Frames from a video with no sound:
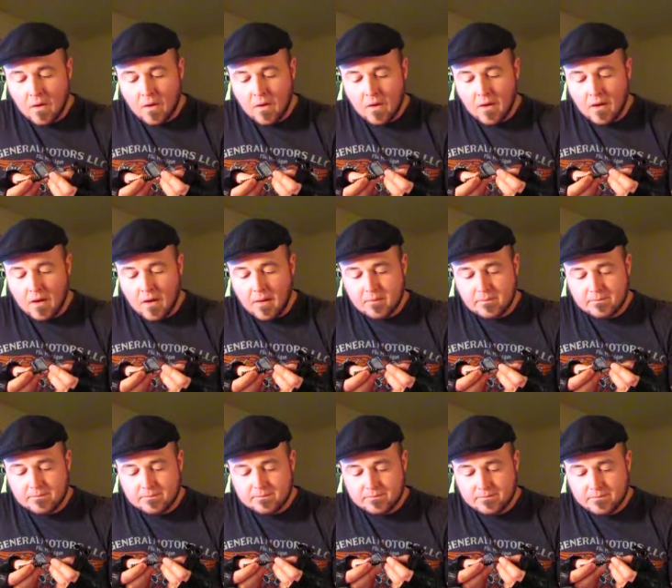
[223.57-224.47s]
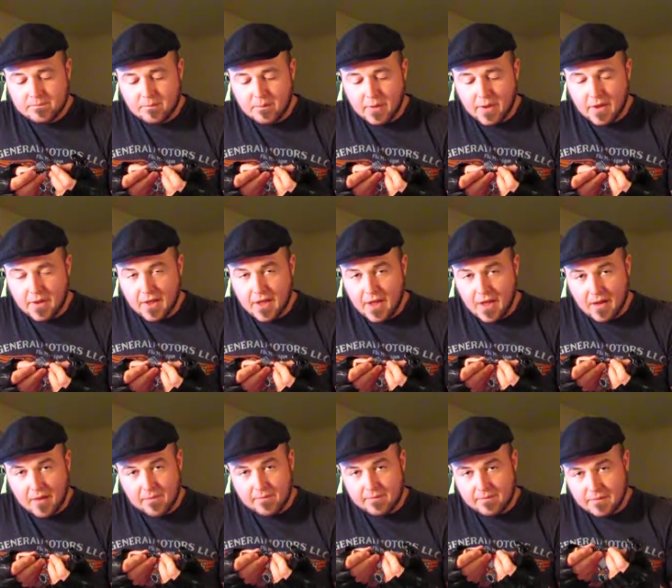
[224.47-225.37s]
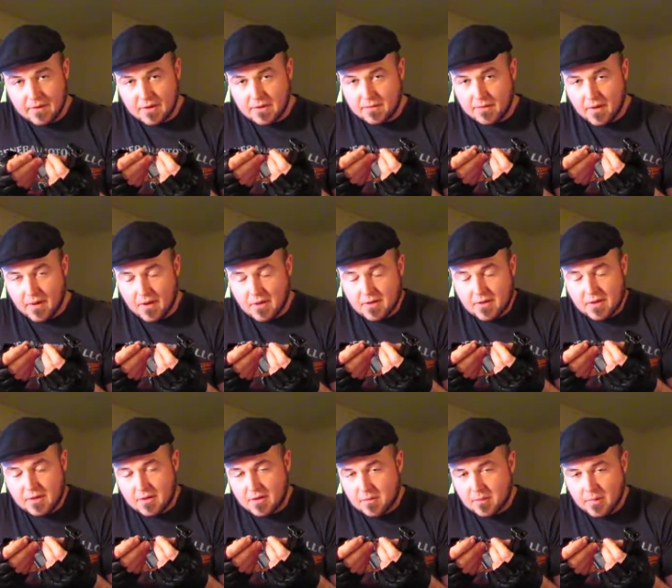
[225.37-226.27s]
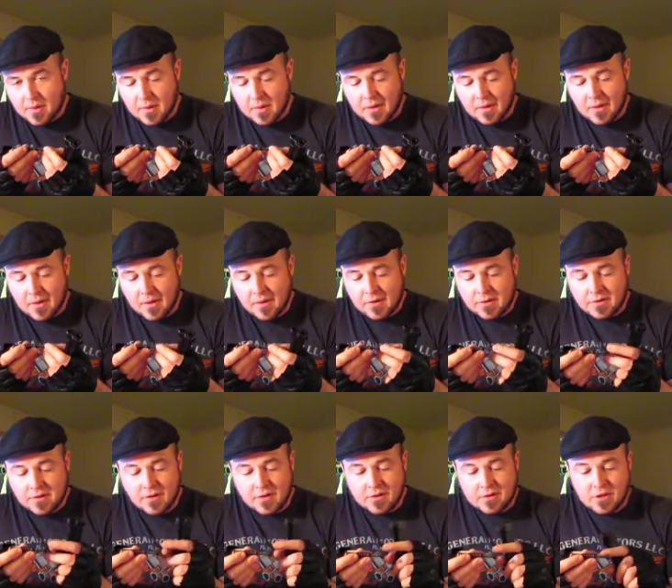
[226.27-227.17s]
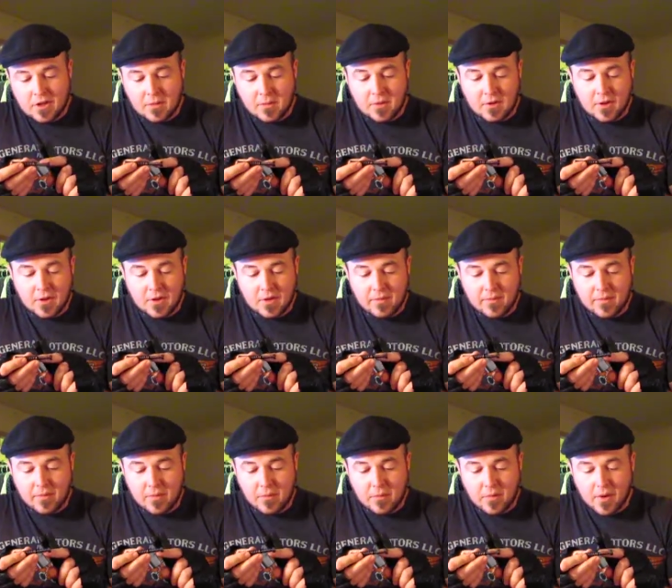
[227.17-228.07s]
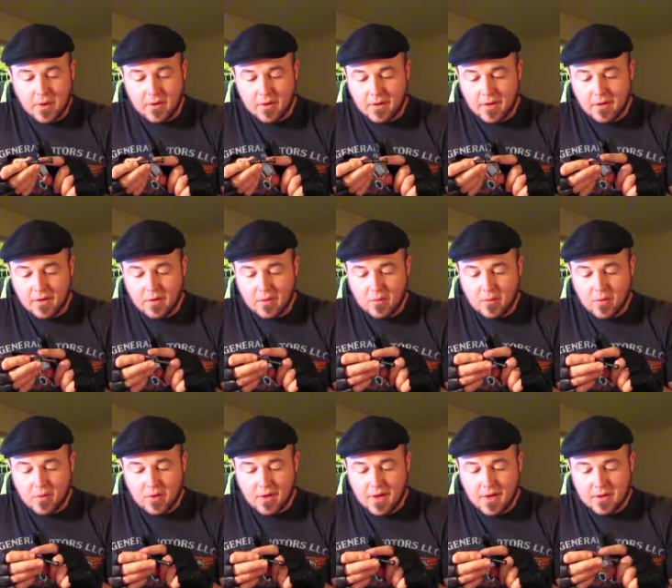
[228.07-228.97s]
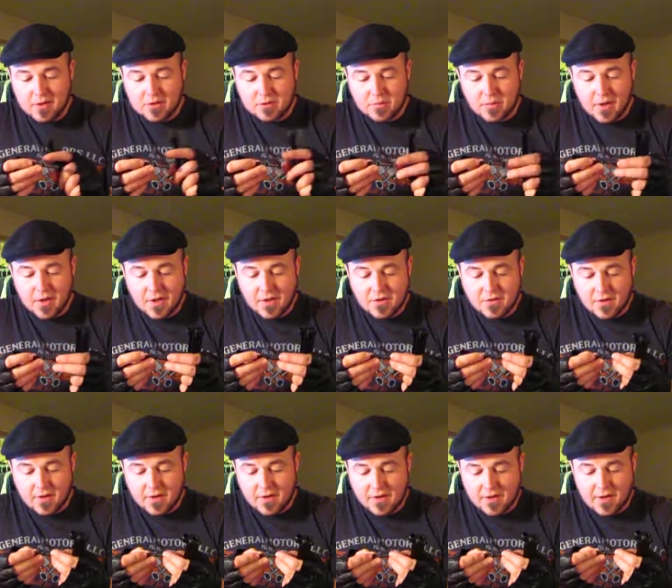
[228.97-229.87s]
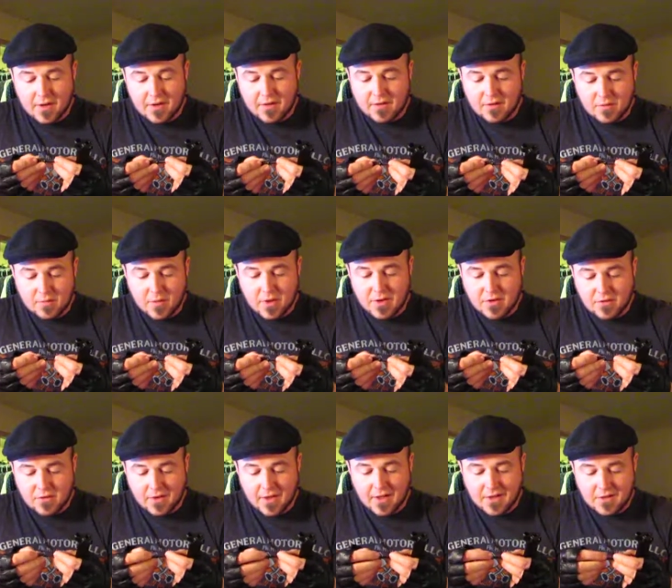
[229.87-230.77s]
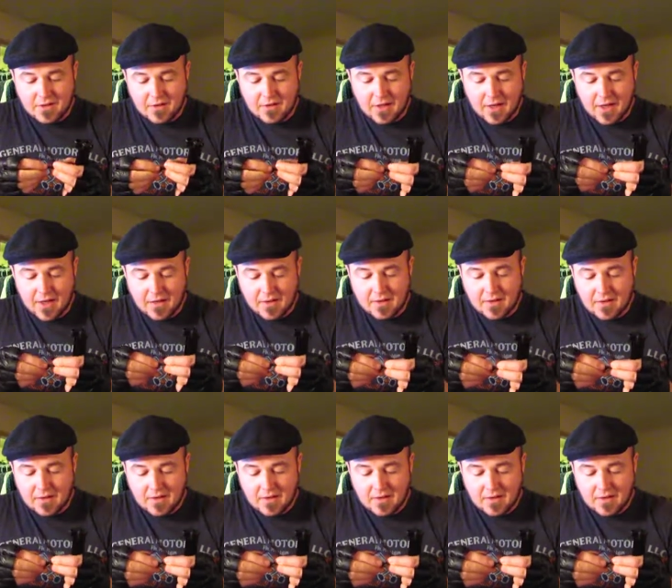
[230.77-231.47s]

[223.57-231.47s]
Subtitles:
But yeah, as far as this component goes, you're just going to be looking for broken or worn out springs or anything. The springs are nice and tight.